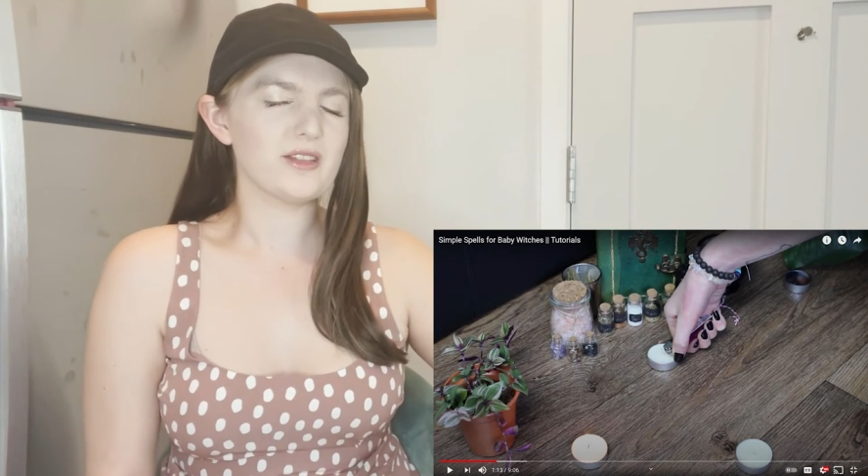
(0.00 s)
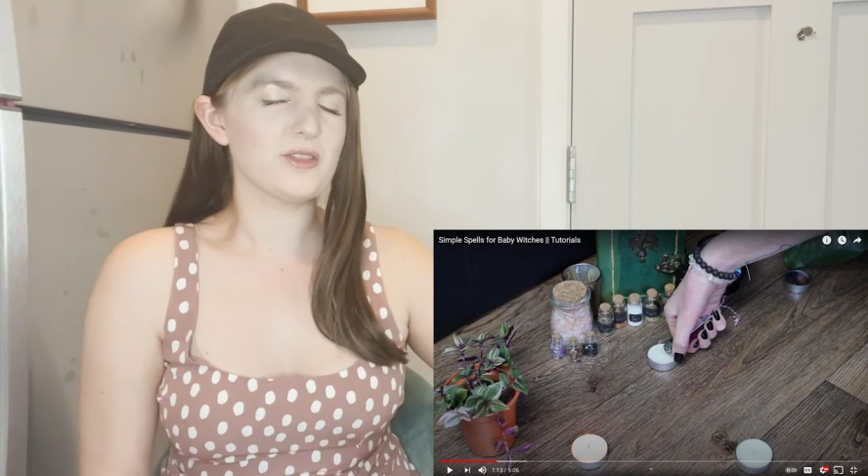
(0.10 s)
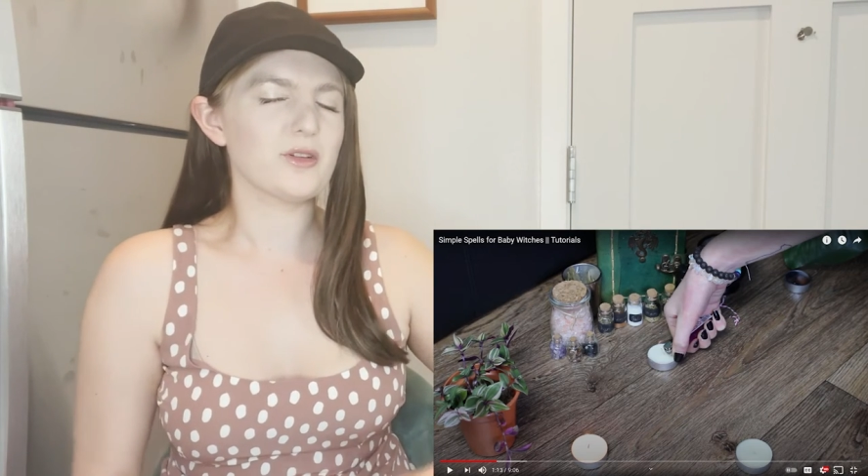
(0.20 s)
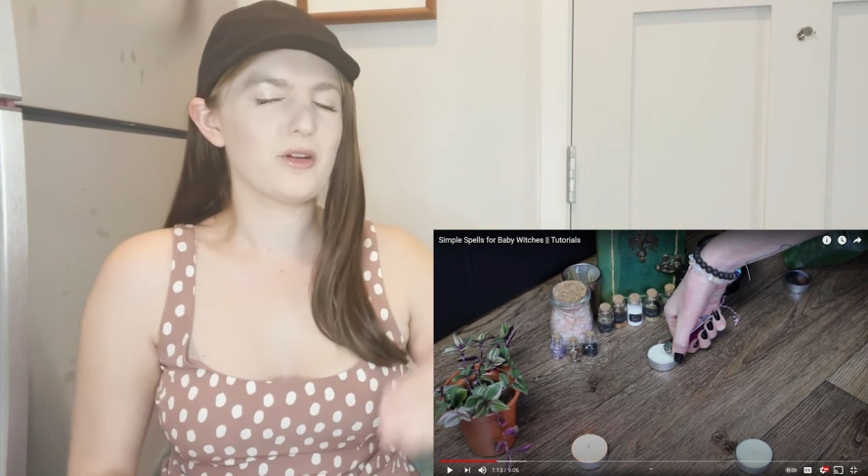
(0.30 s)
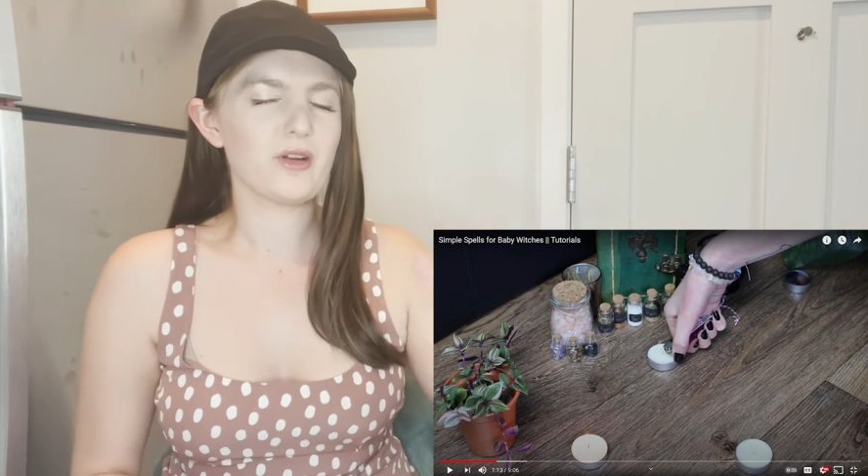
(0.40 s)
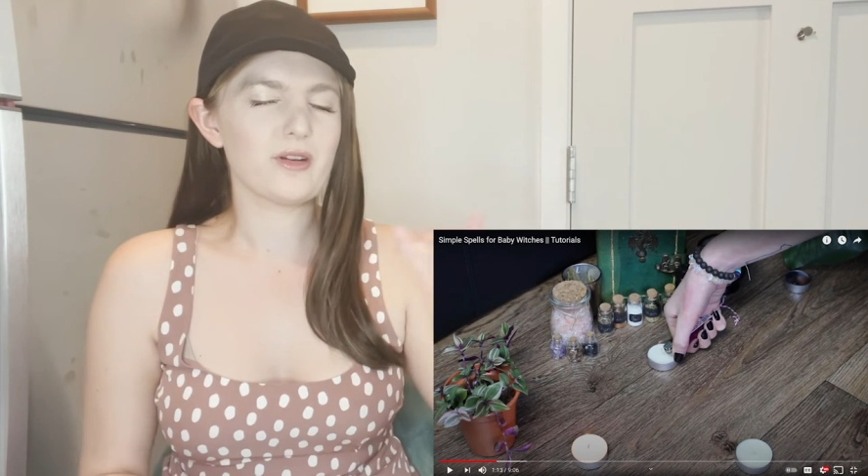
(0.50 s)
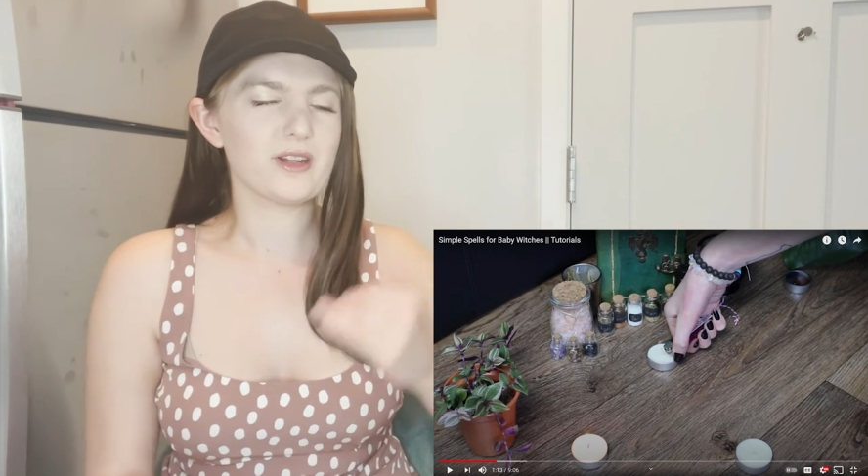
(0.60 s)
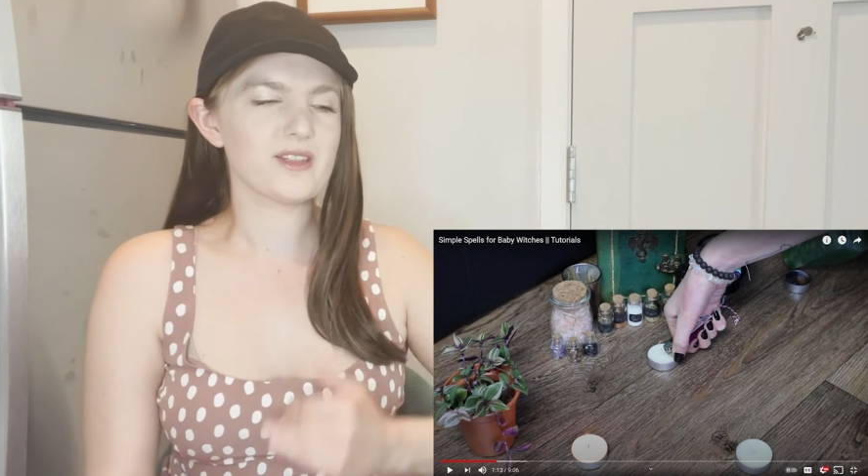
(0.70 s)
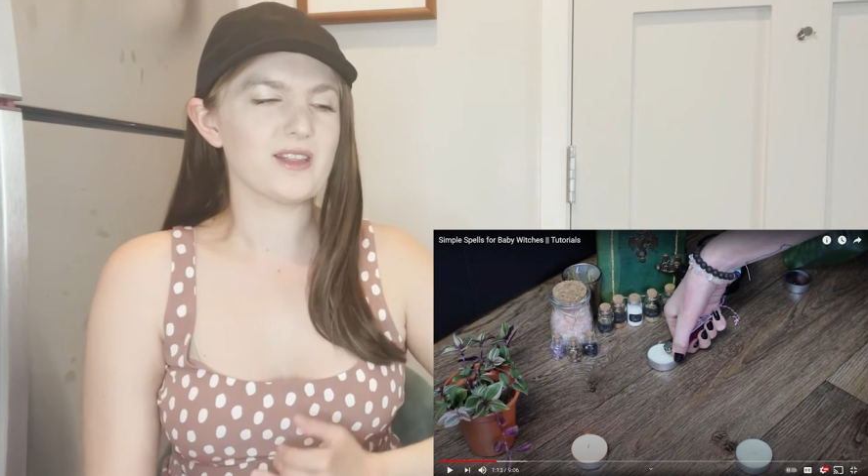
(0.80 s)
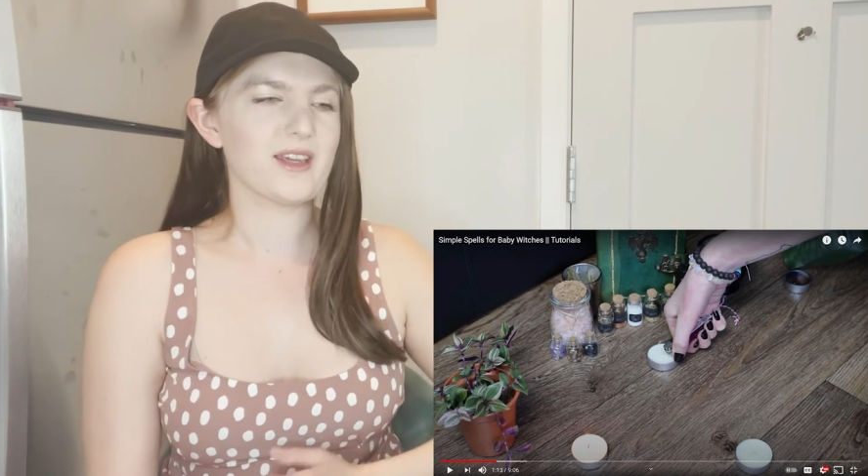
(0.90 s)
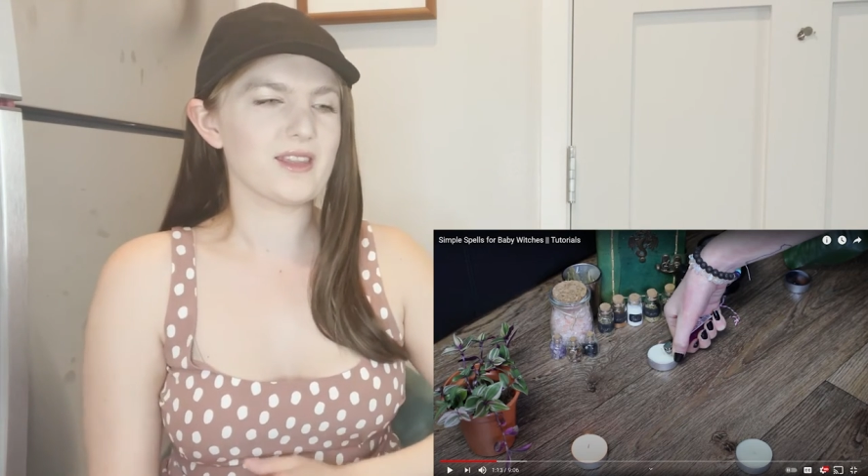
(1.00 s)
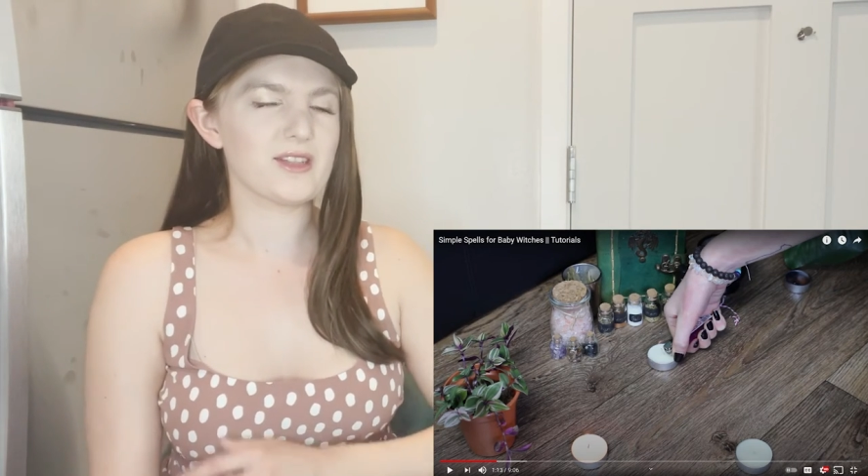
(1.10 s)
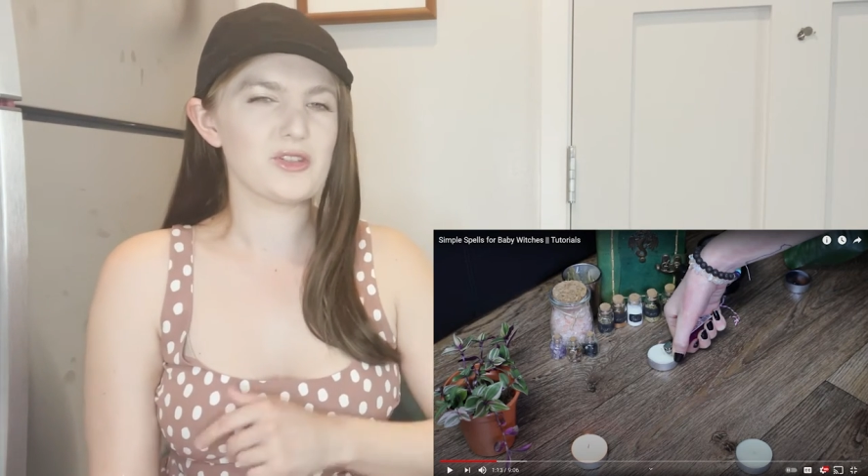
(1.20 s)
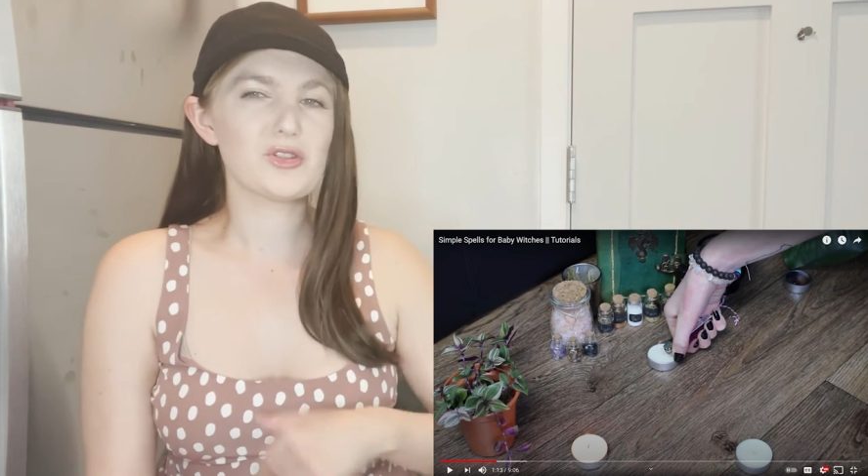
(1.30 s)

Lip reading: you go down into the